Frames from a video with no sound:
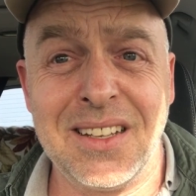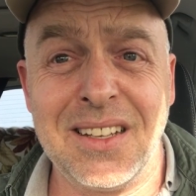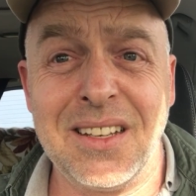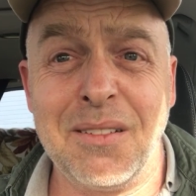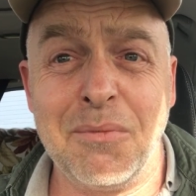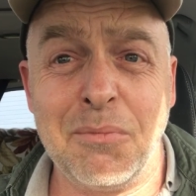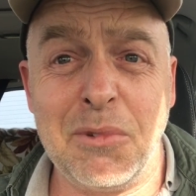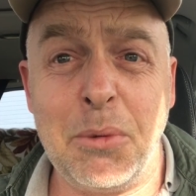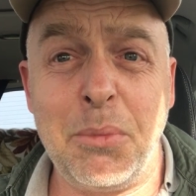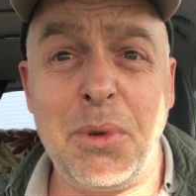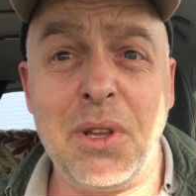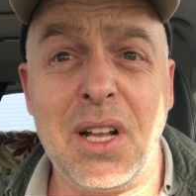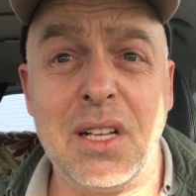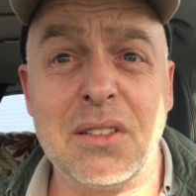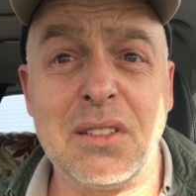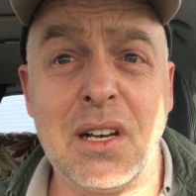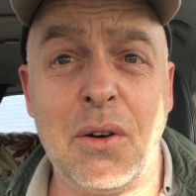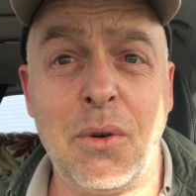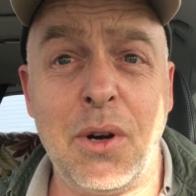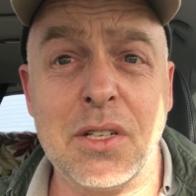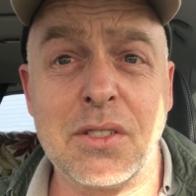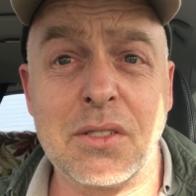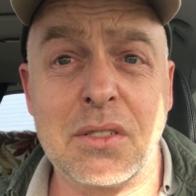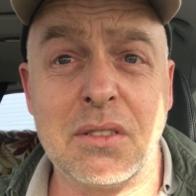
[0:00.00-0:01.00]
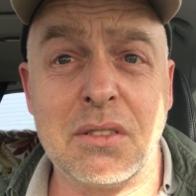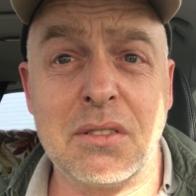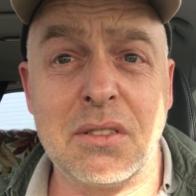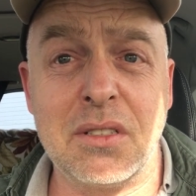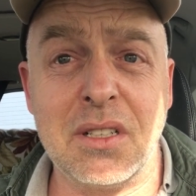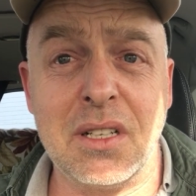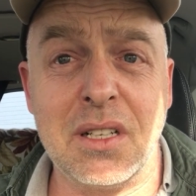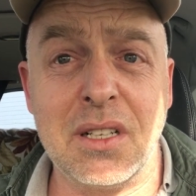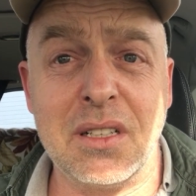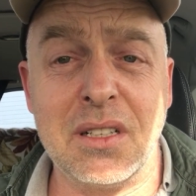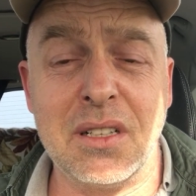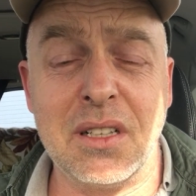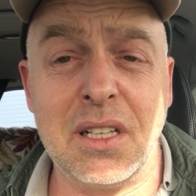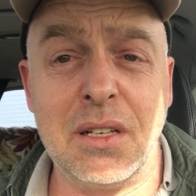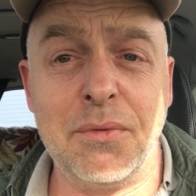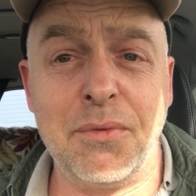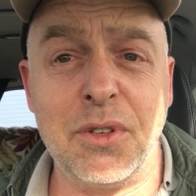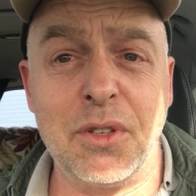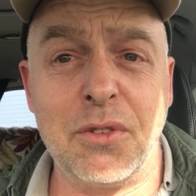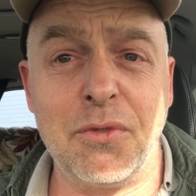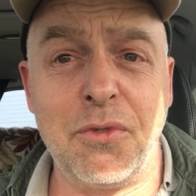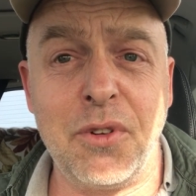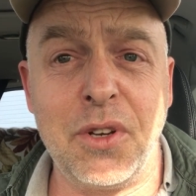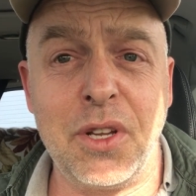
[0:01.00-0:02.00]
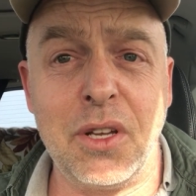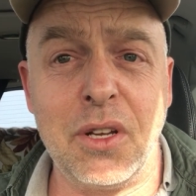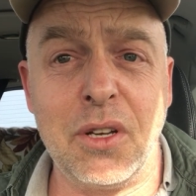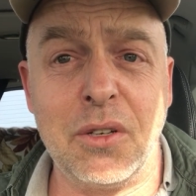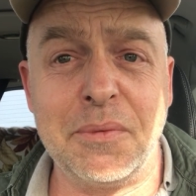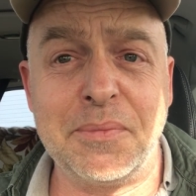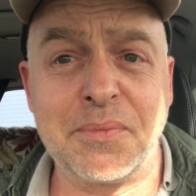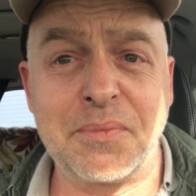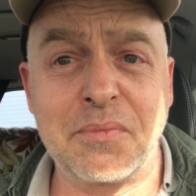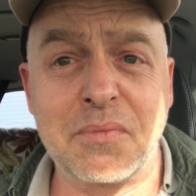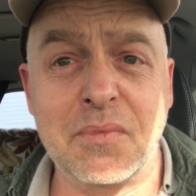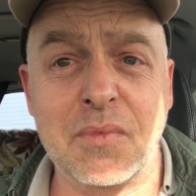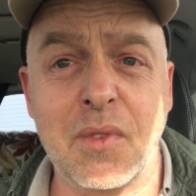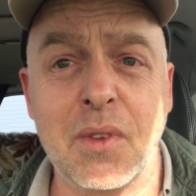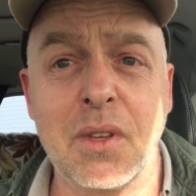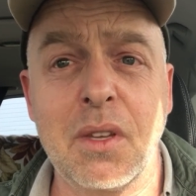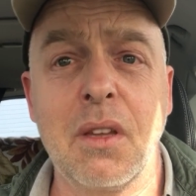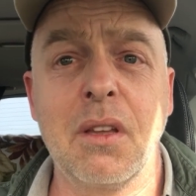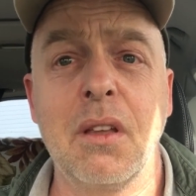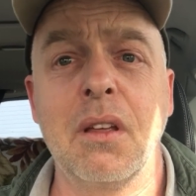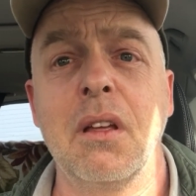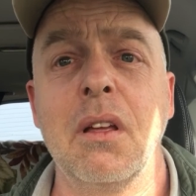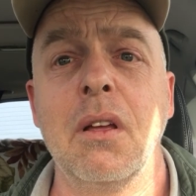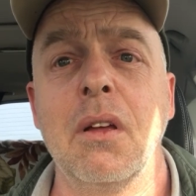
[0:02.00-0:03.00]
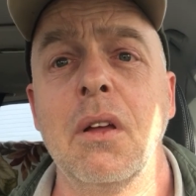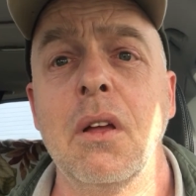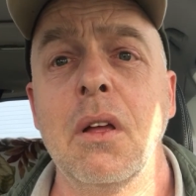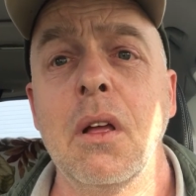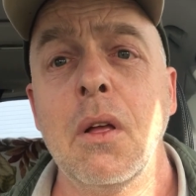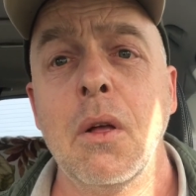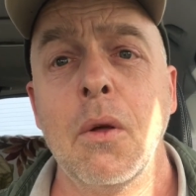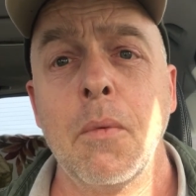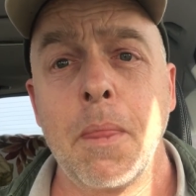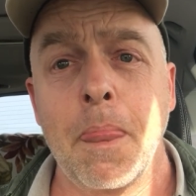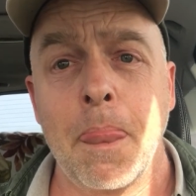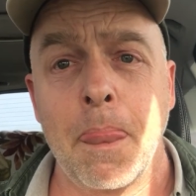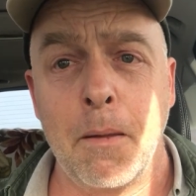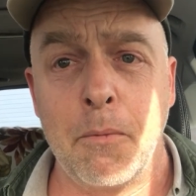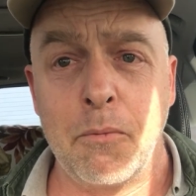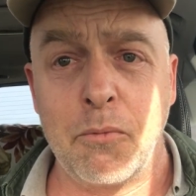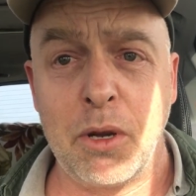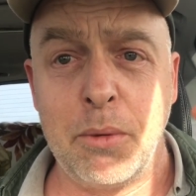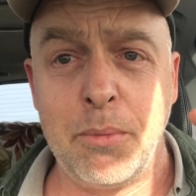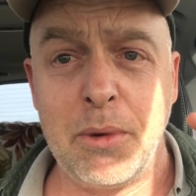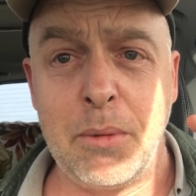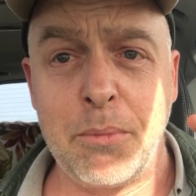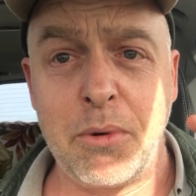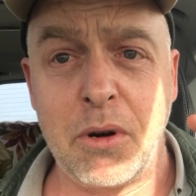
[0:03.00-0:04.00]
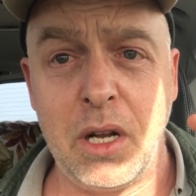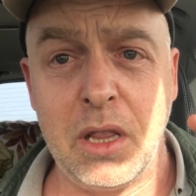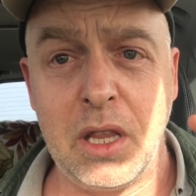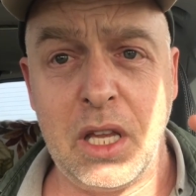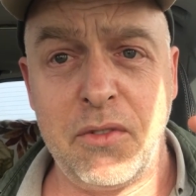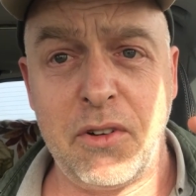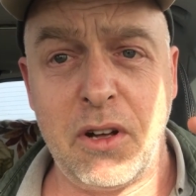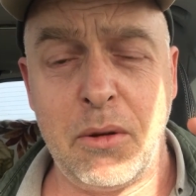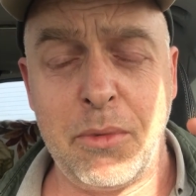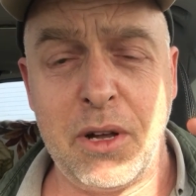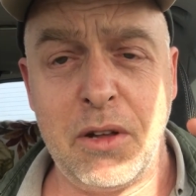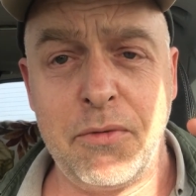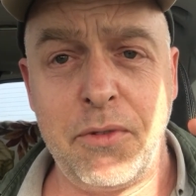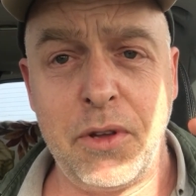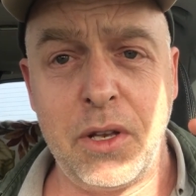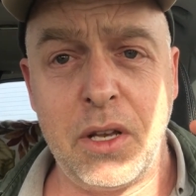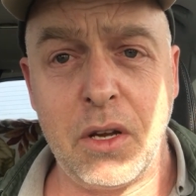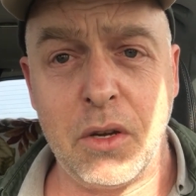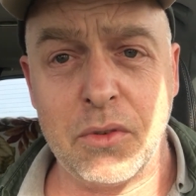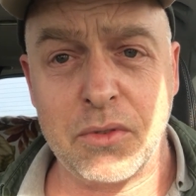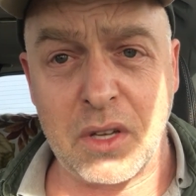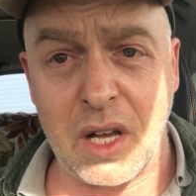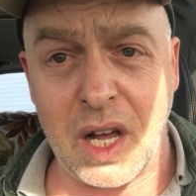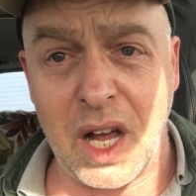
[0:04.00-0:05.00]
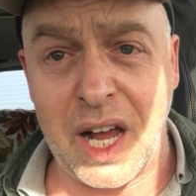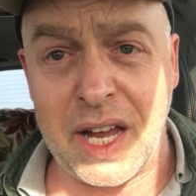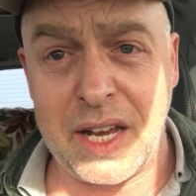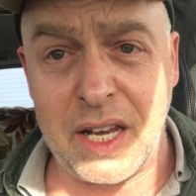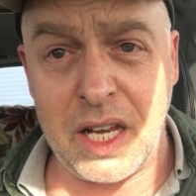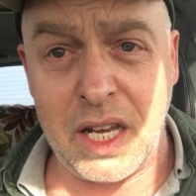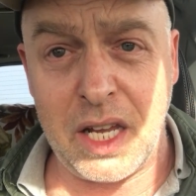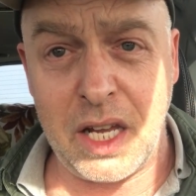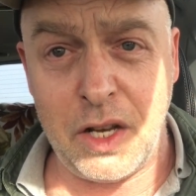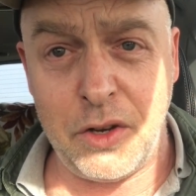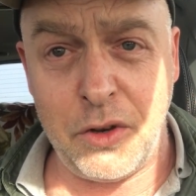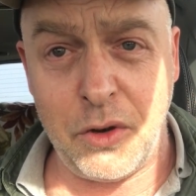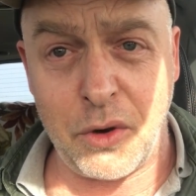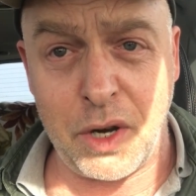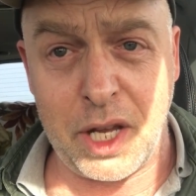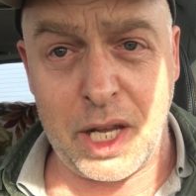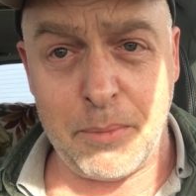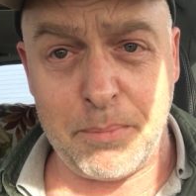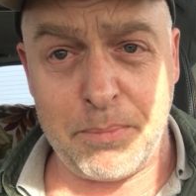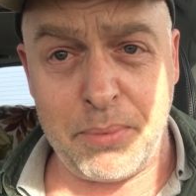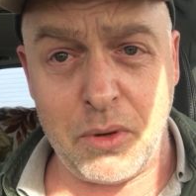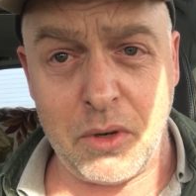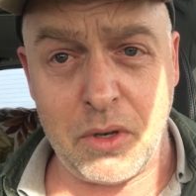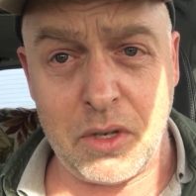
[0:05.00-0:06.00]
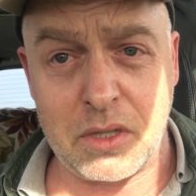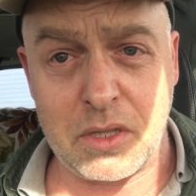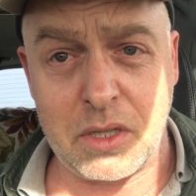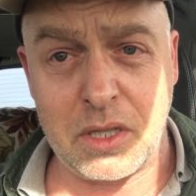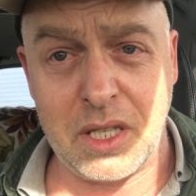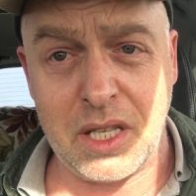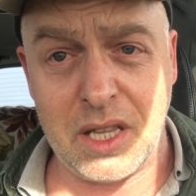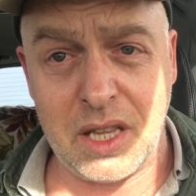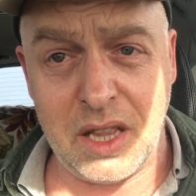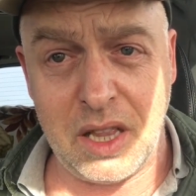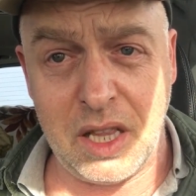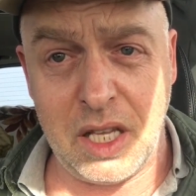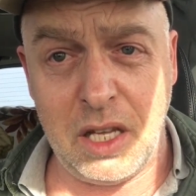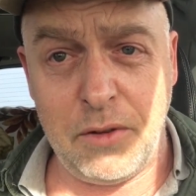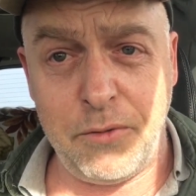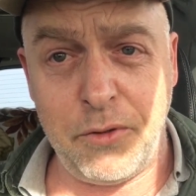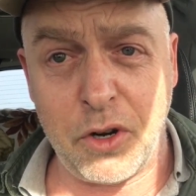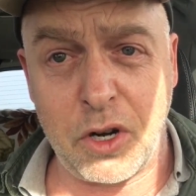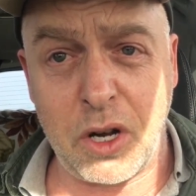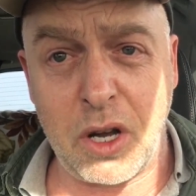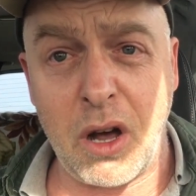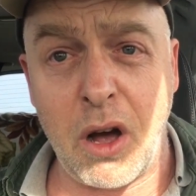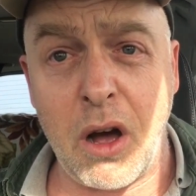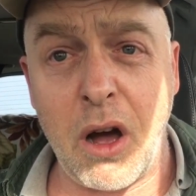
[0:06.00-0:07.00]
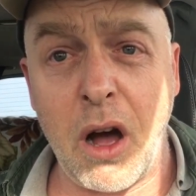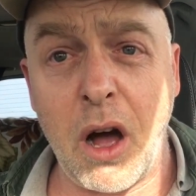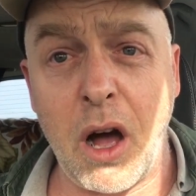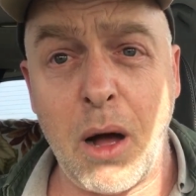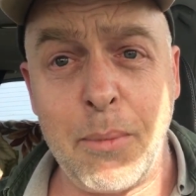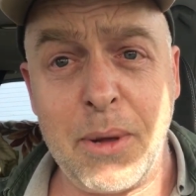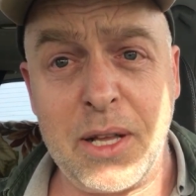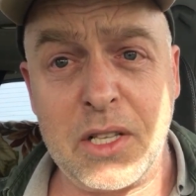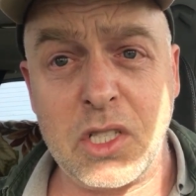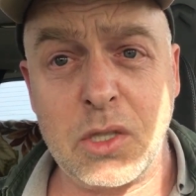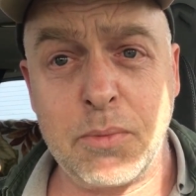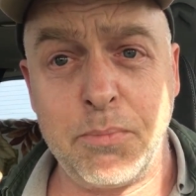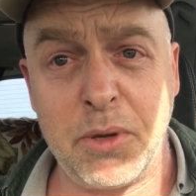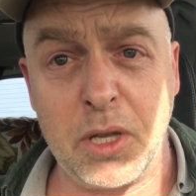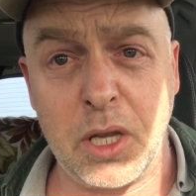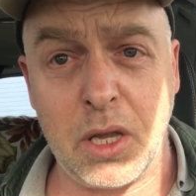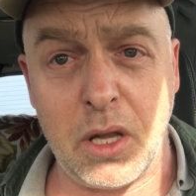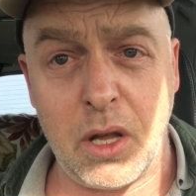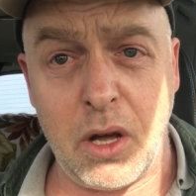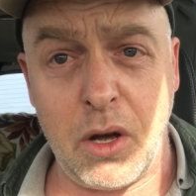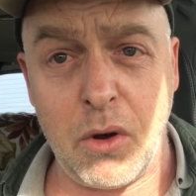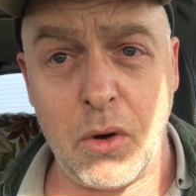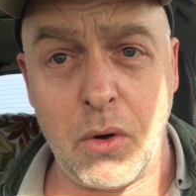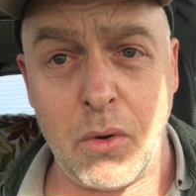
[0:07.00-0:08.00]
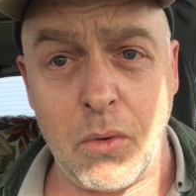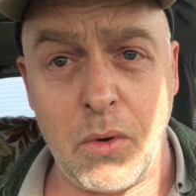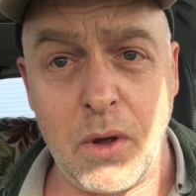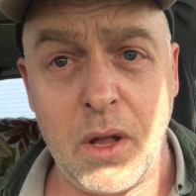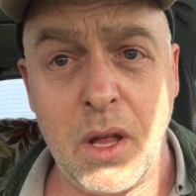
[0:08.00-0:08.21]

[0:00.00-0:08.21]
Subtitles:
Maybe that's how I should leave this video. Remember, I leave all my videos. I need your input. Leave your comments below.